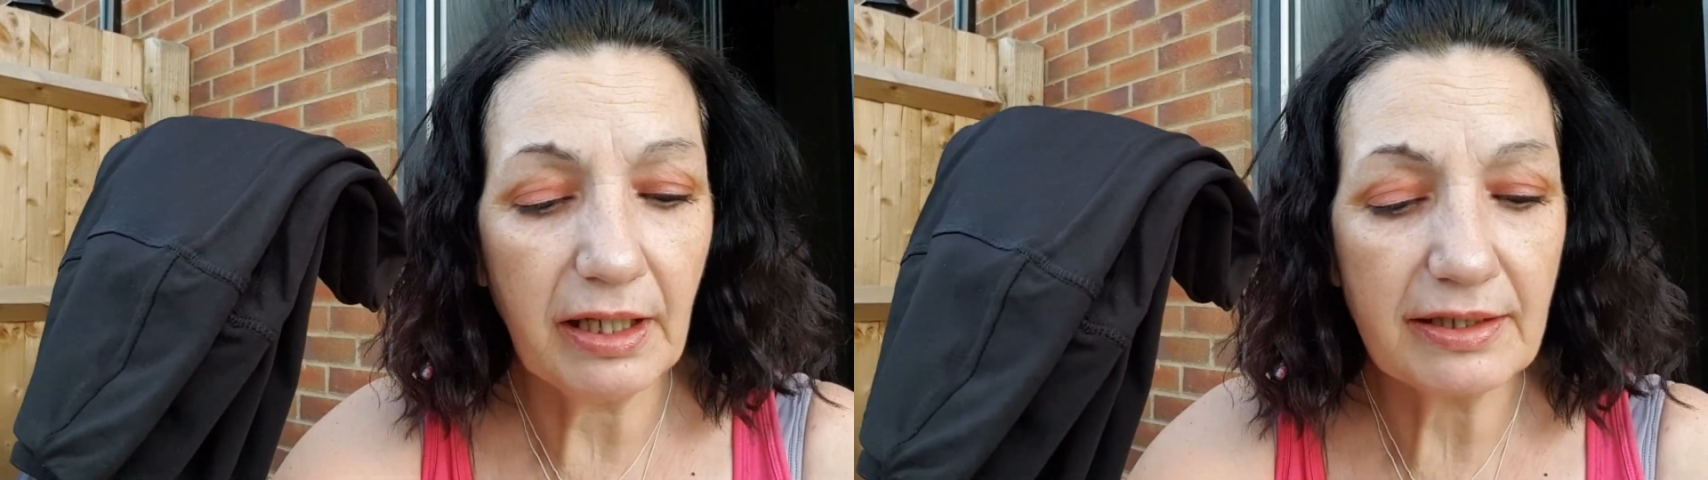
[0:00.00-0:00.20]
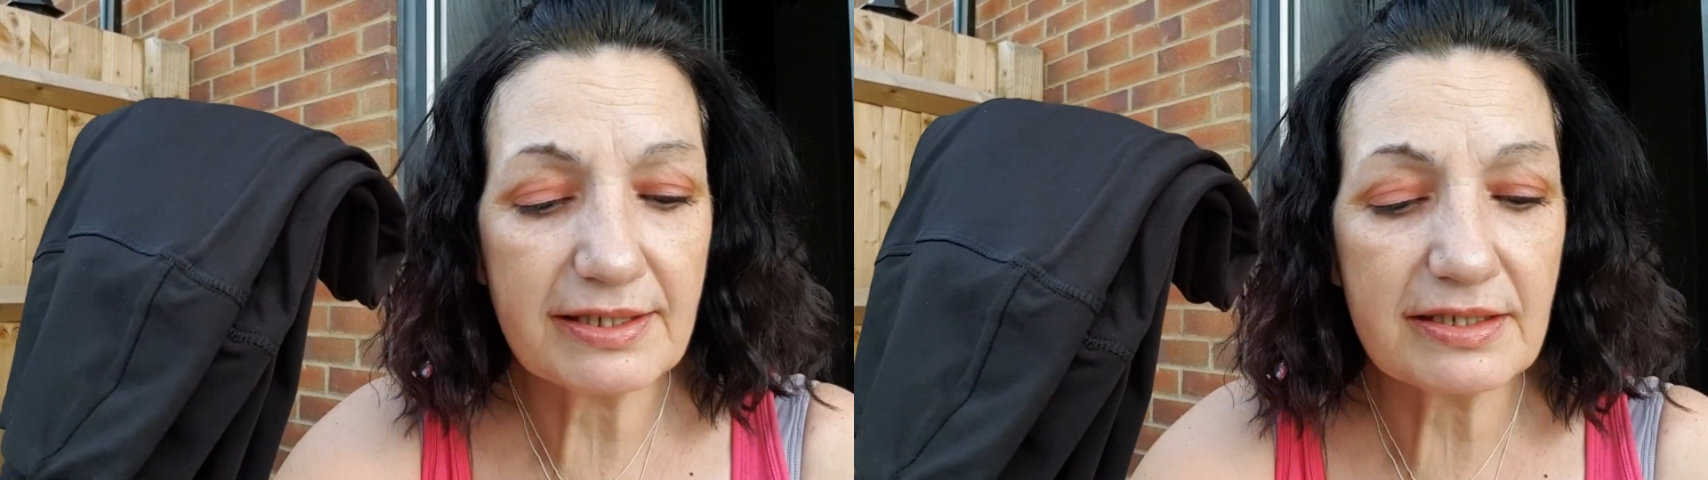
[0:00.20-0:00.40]

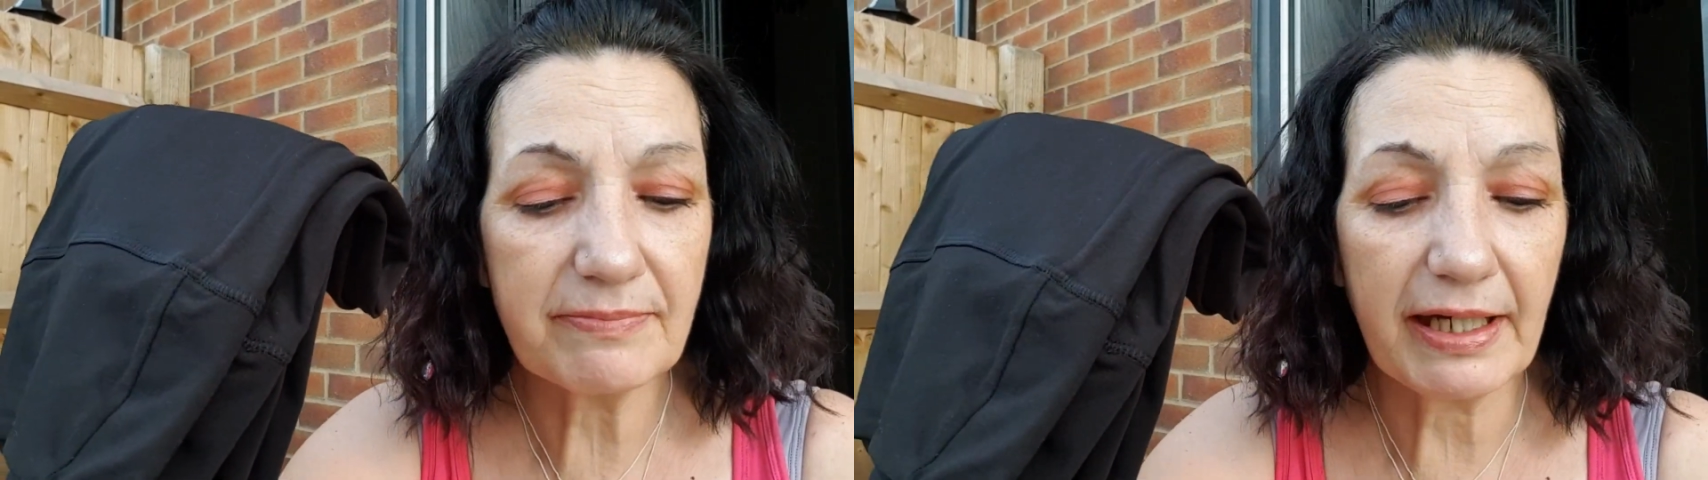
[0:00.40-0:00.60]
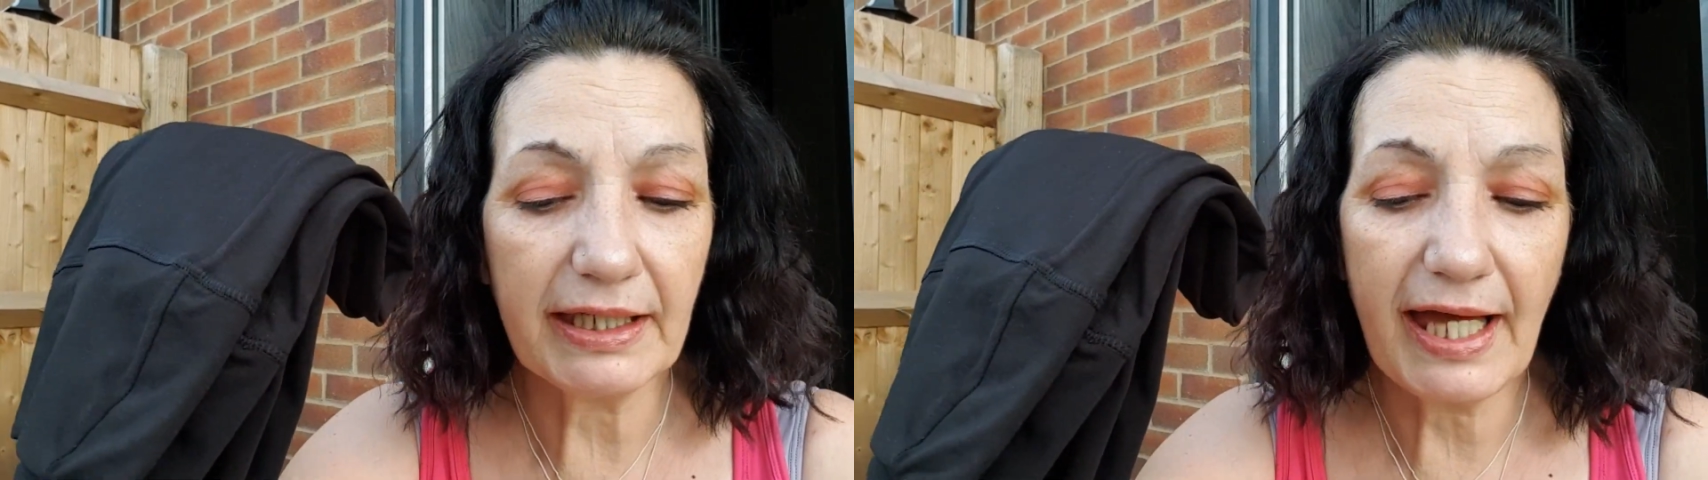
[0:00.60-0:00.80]
This is
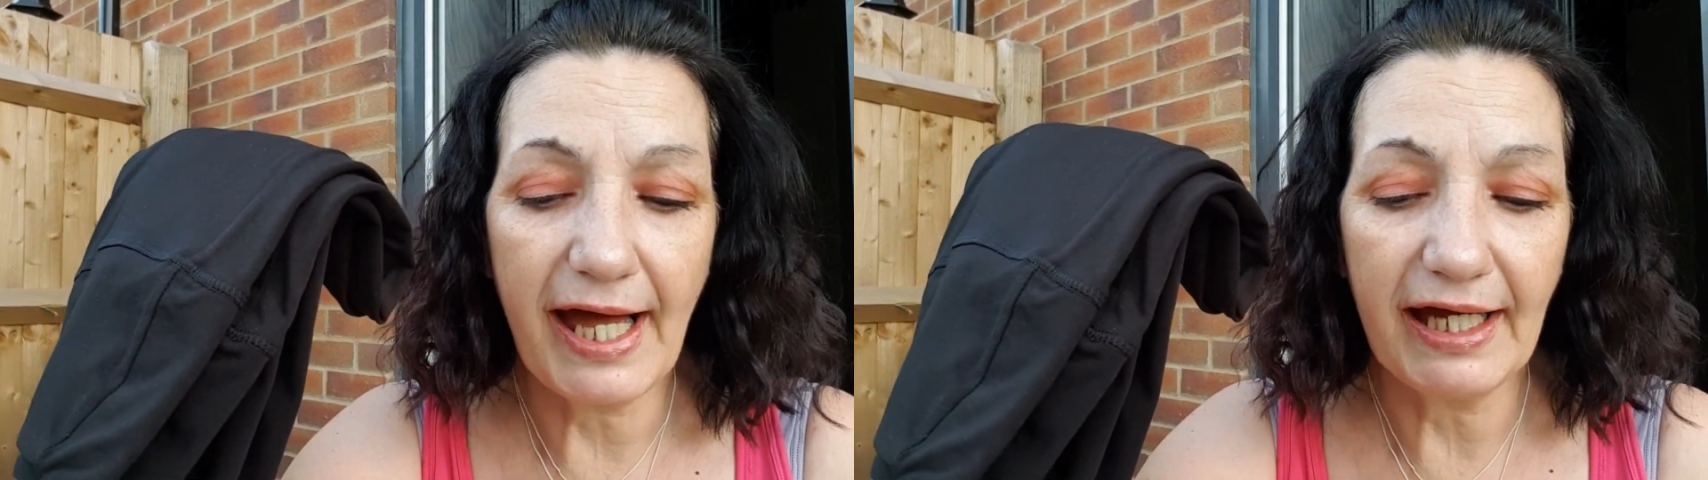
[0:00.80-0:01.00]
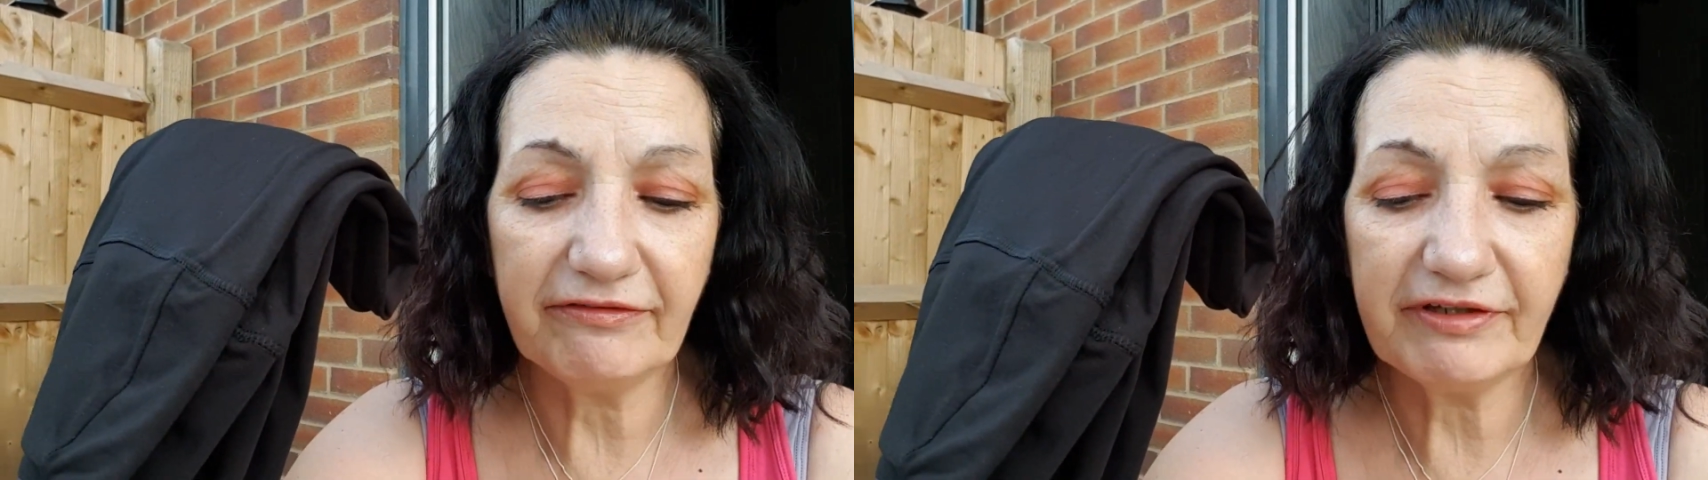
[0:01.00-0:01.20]
by Calf,